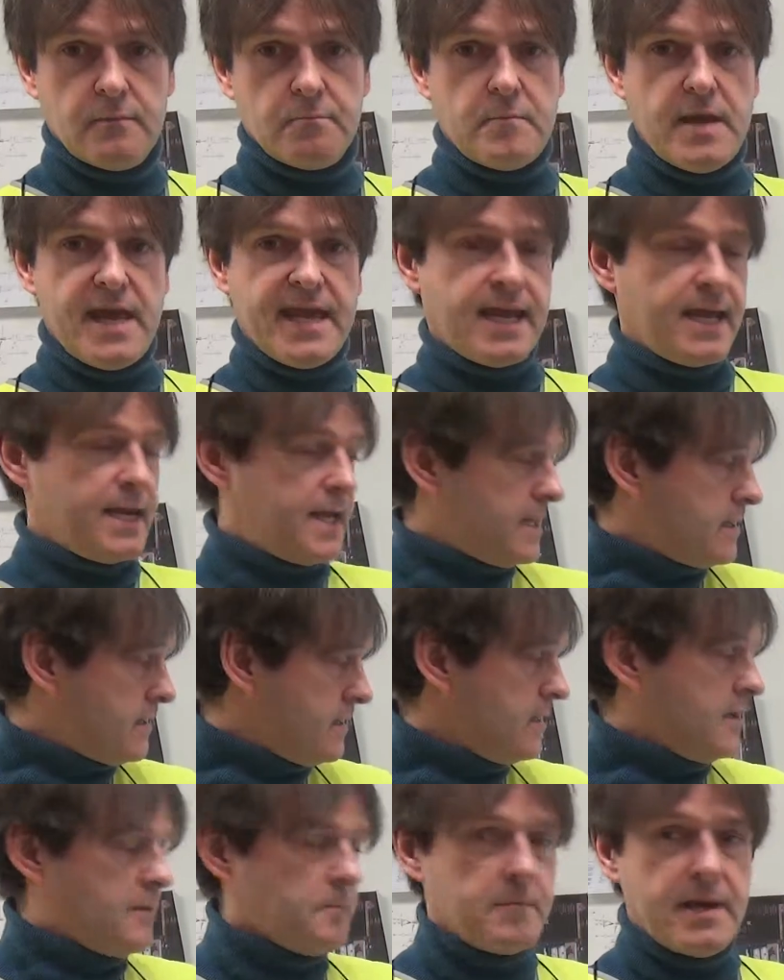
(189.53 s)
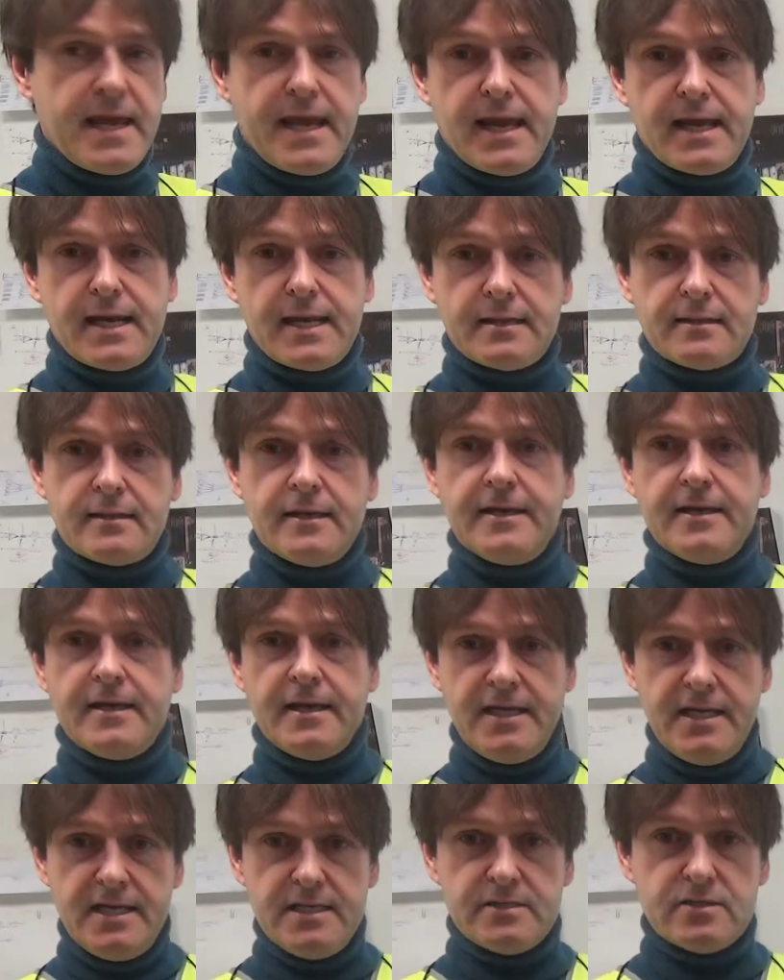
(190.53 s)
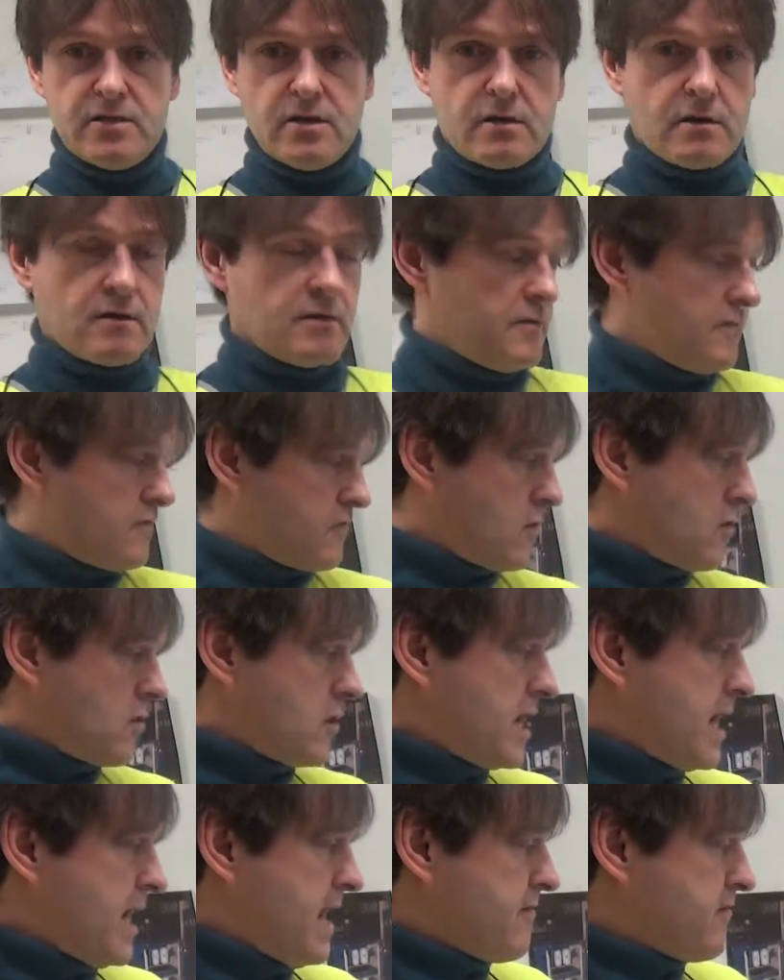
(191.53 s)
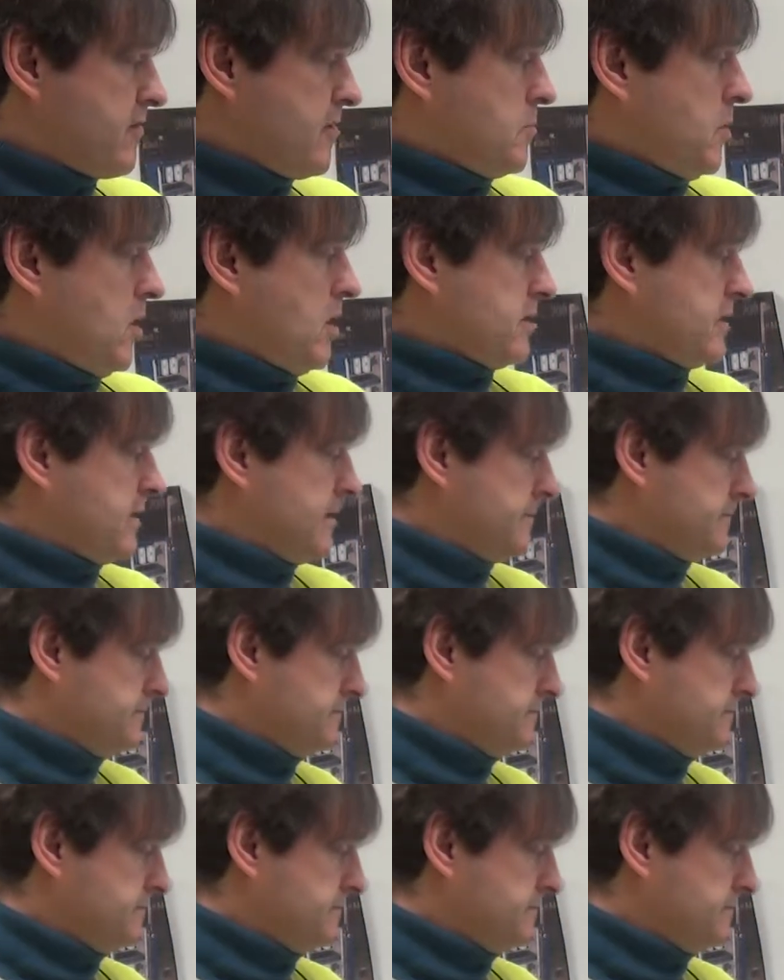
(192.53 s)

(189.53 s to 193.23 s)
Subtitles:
making it easier for everybody.